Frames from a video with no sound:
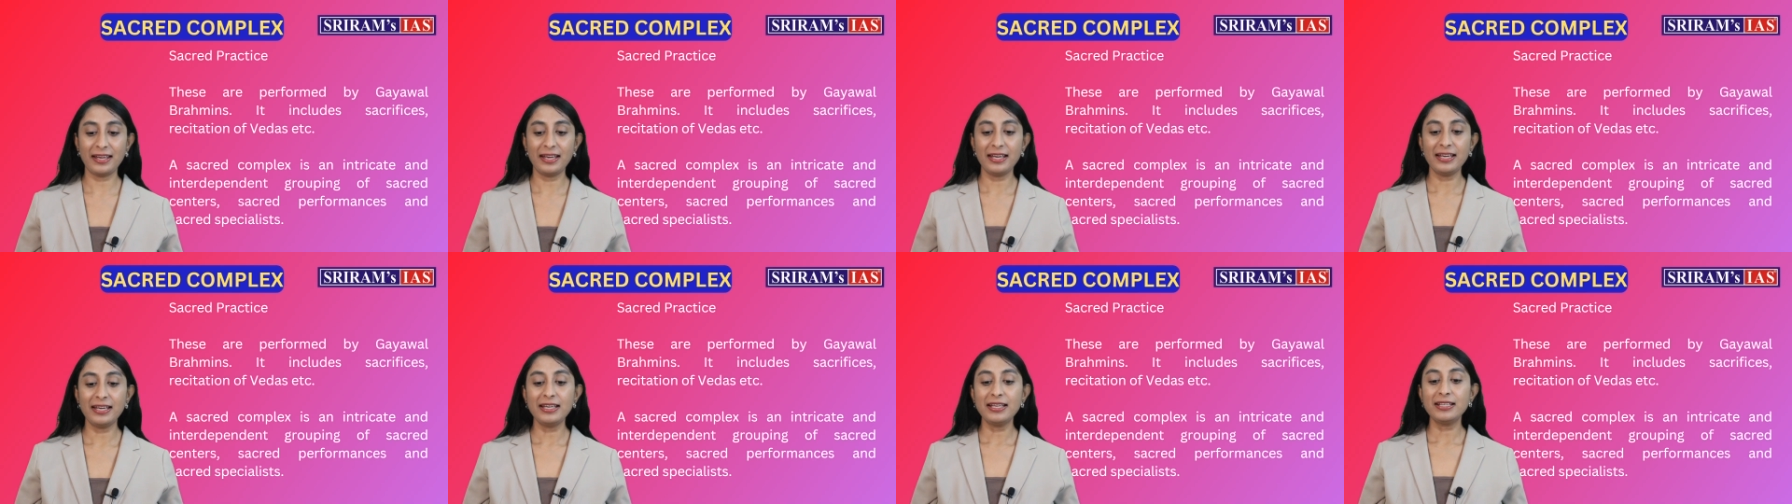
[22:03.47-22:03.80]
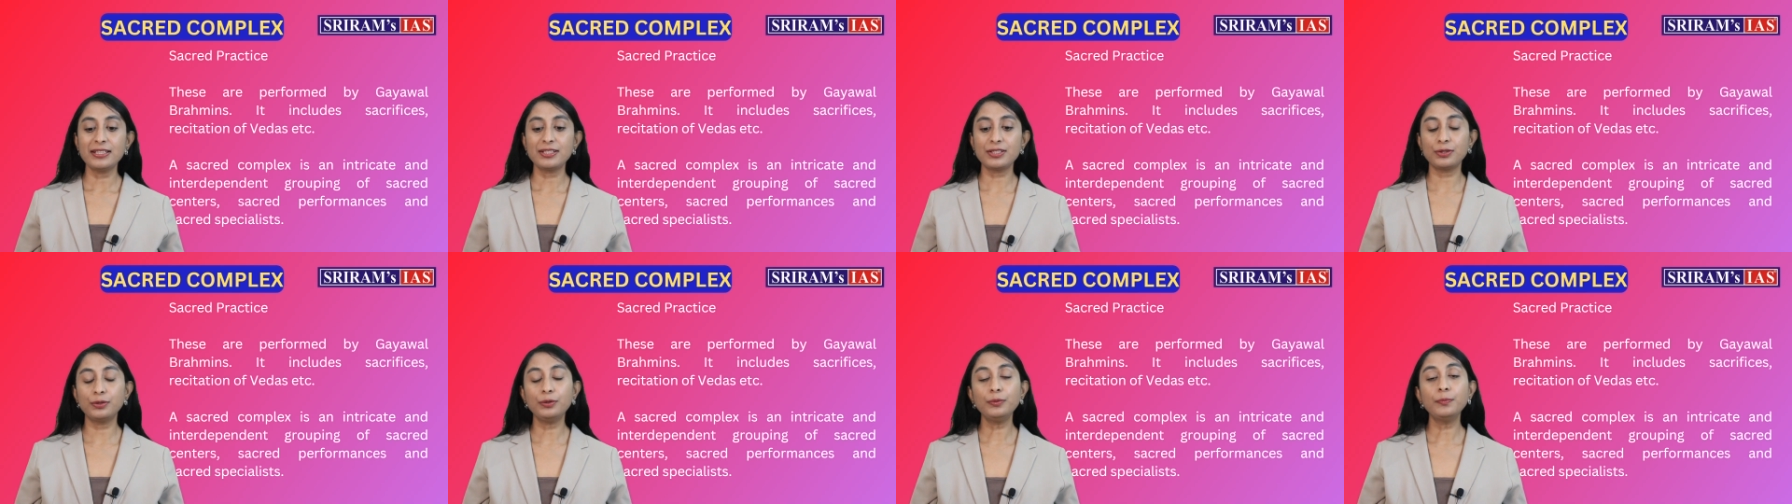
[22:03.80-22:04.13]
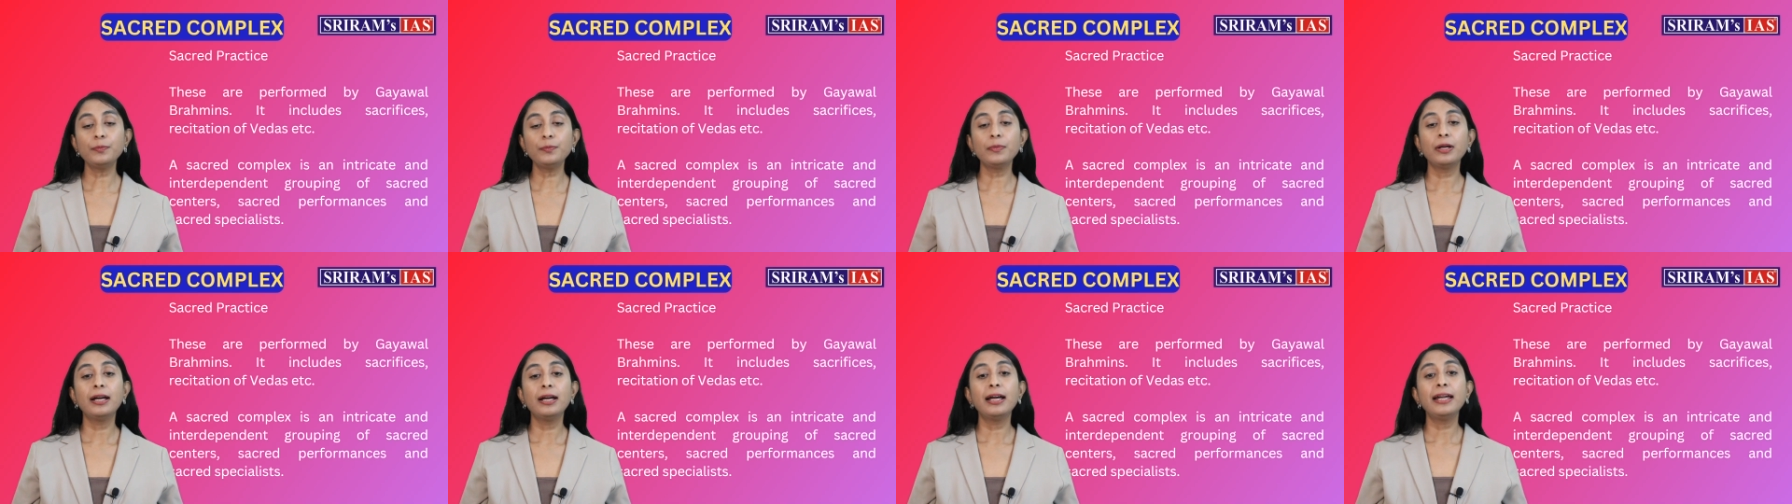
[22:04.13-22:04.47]
So
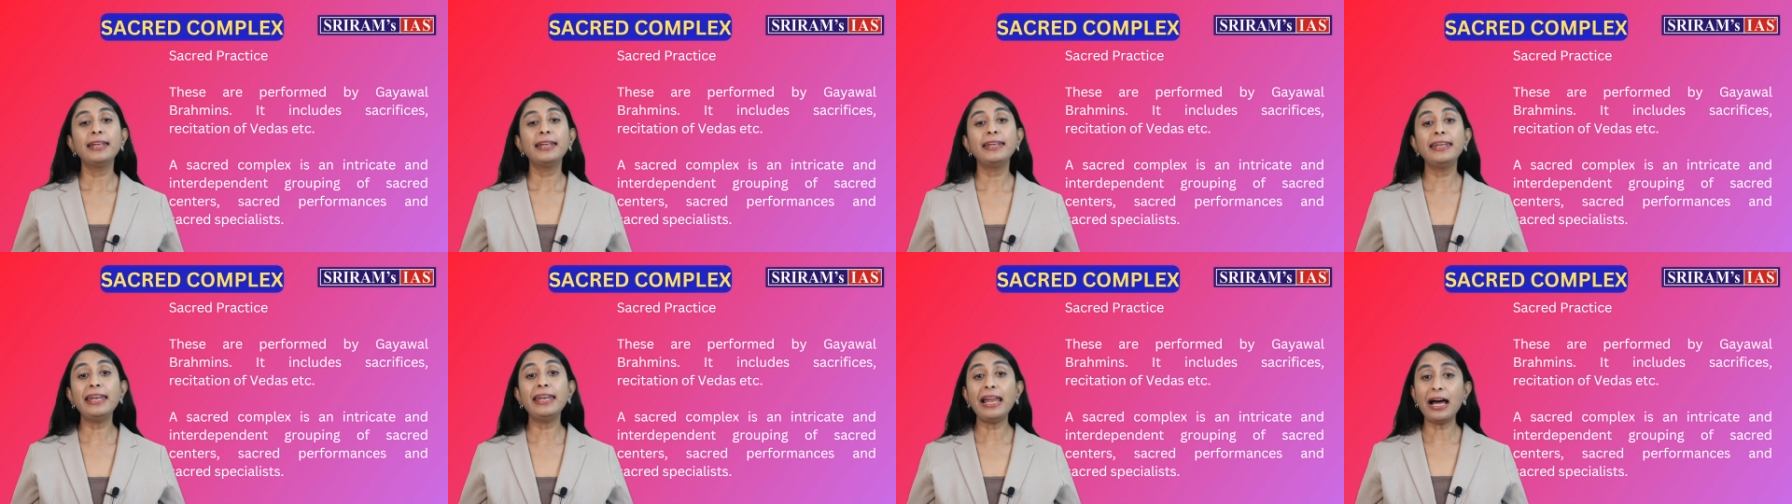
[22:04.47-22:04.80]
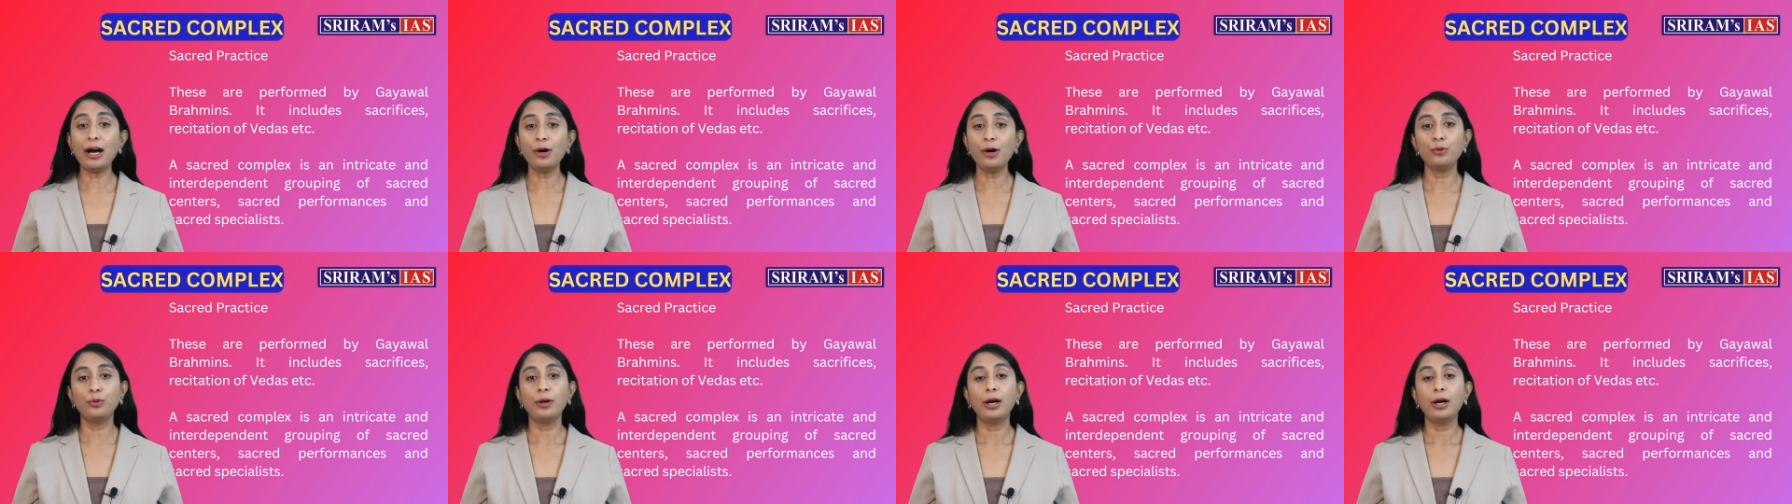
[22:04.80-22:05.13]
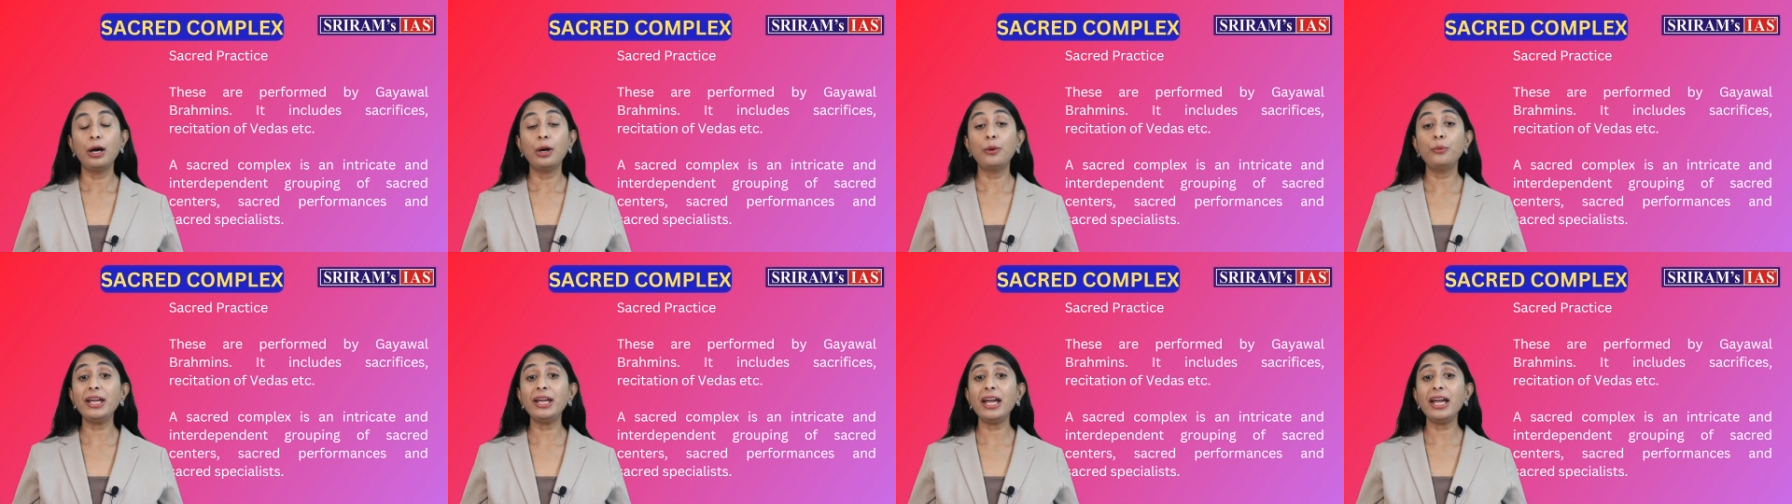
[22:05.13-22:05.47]
now we
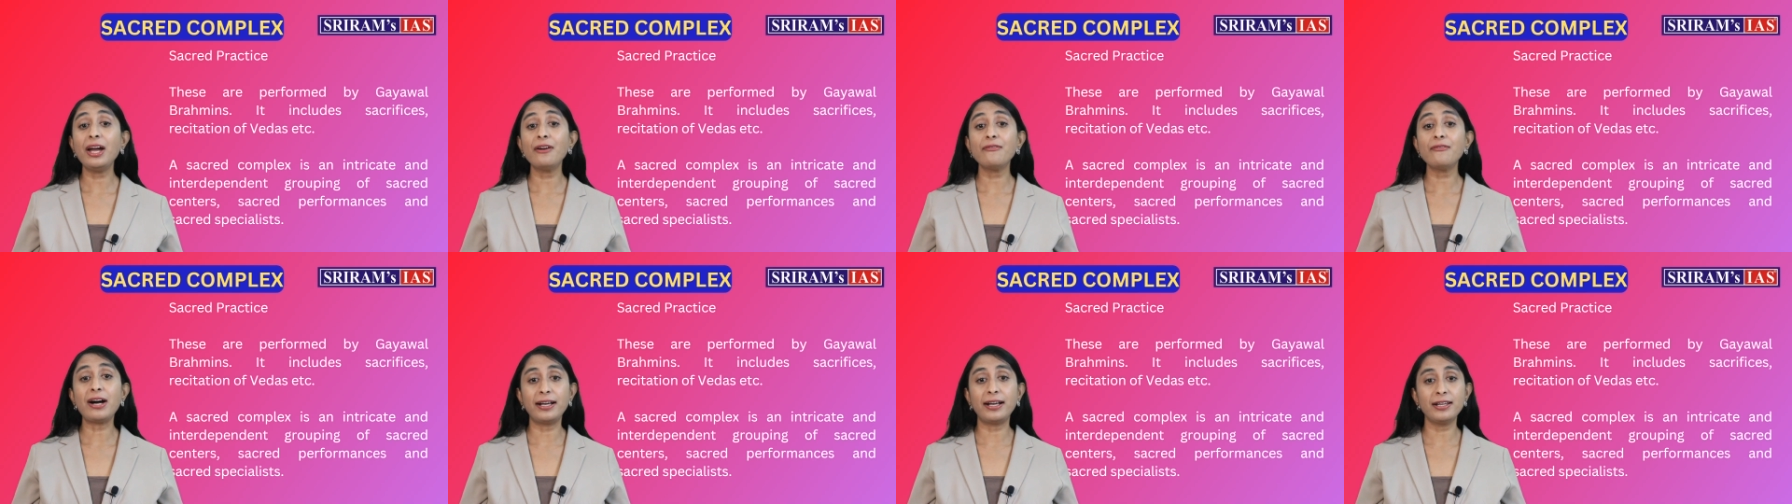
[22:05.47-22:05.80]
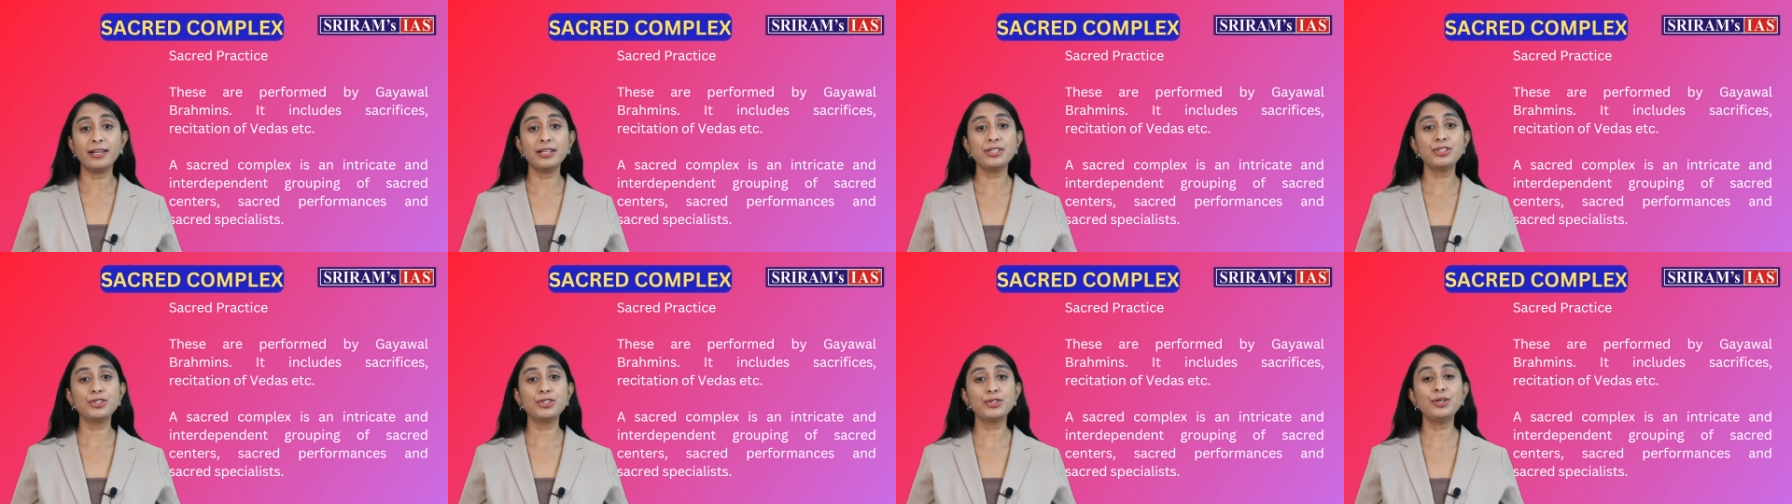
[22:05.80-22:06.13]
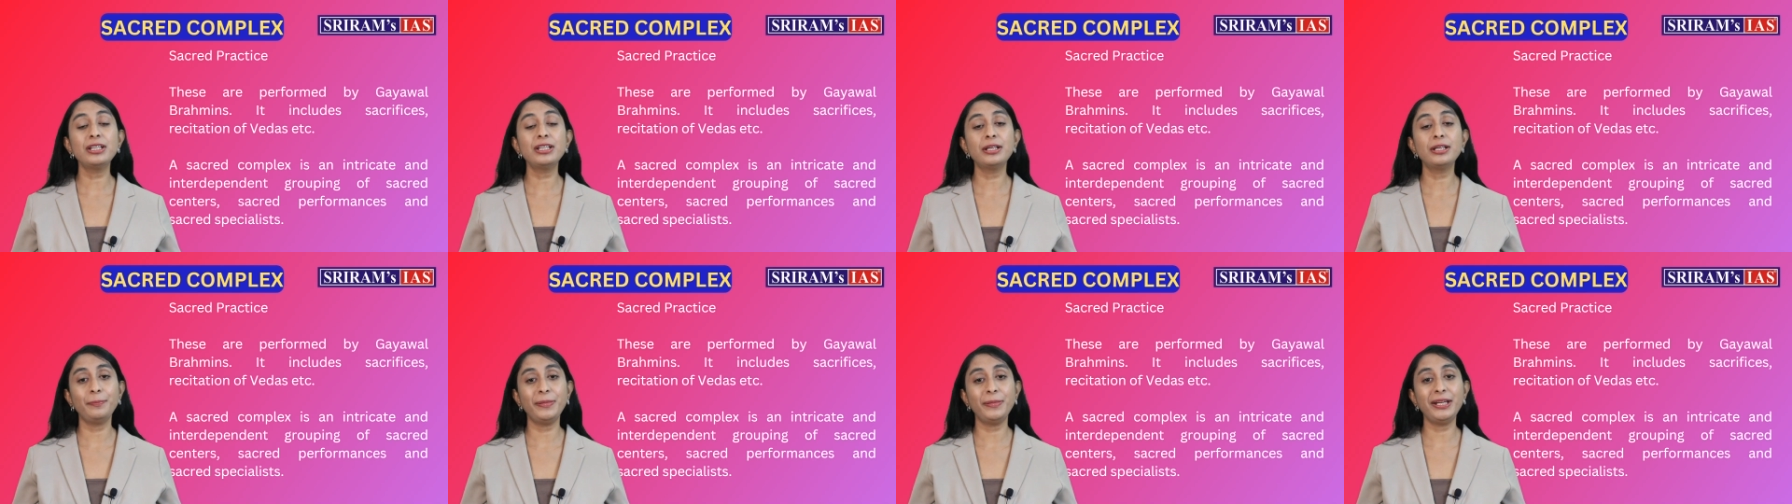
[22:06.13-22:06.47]
have understood the
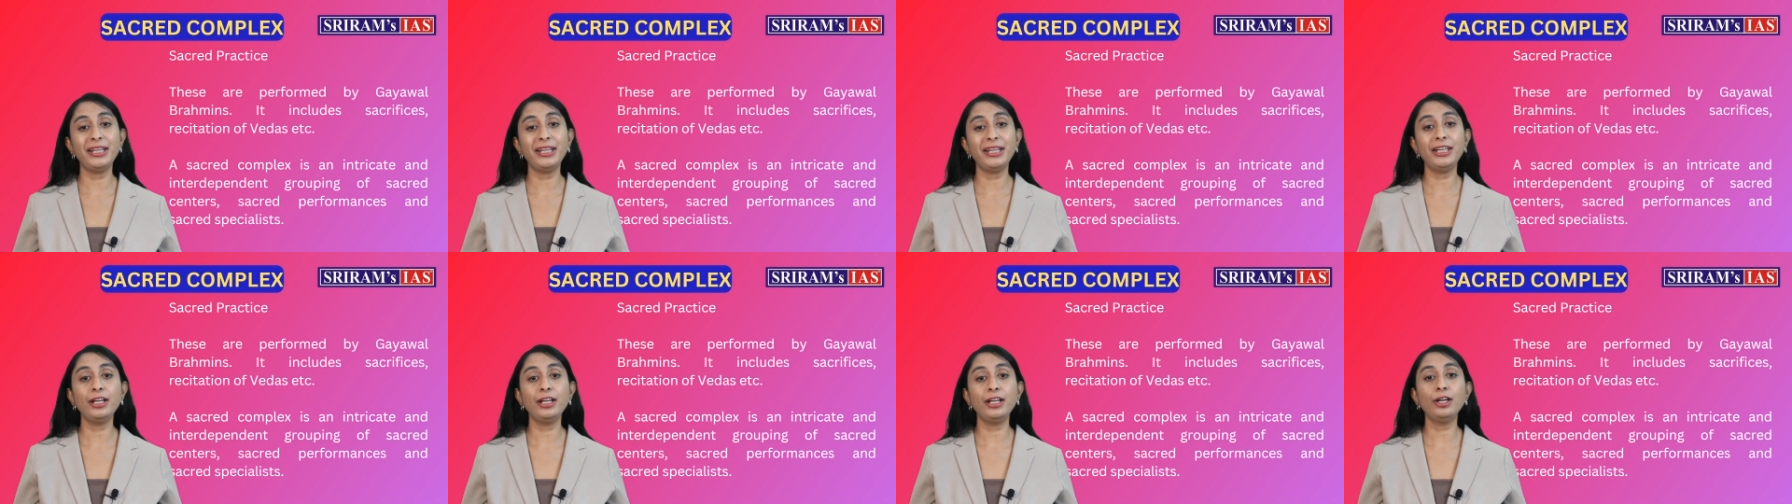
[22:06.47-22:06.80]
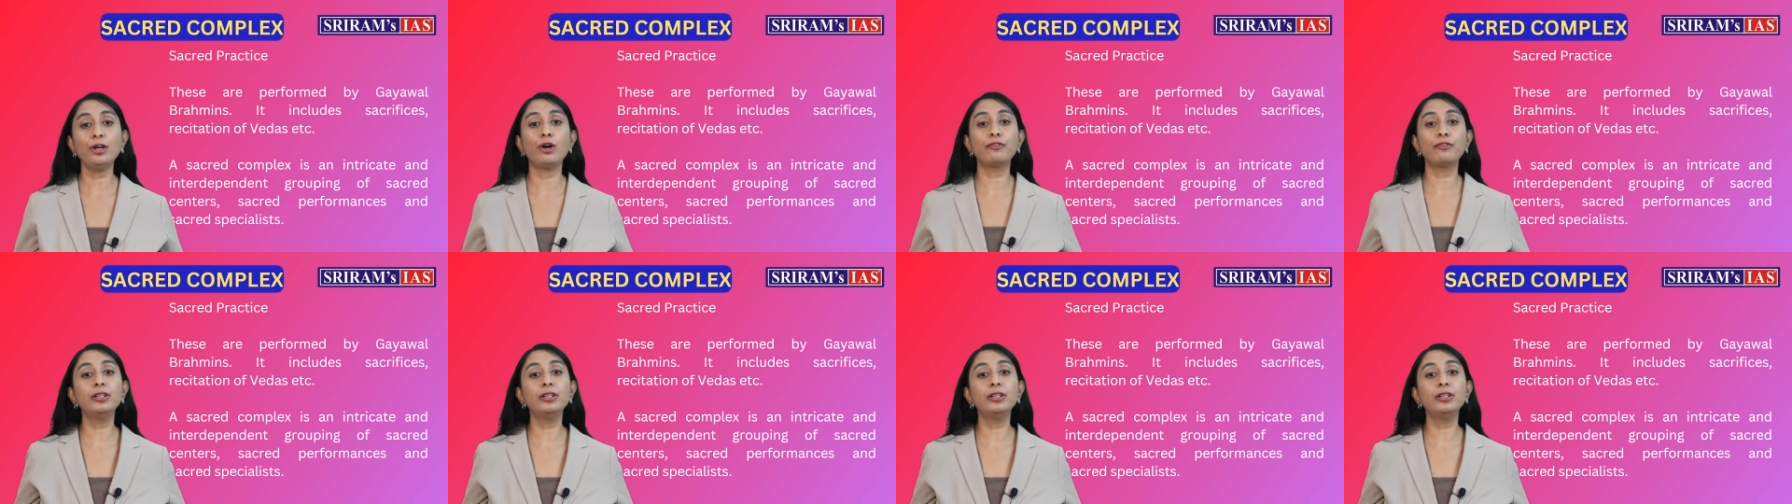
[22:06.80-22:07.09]
meaning of the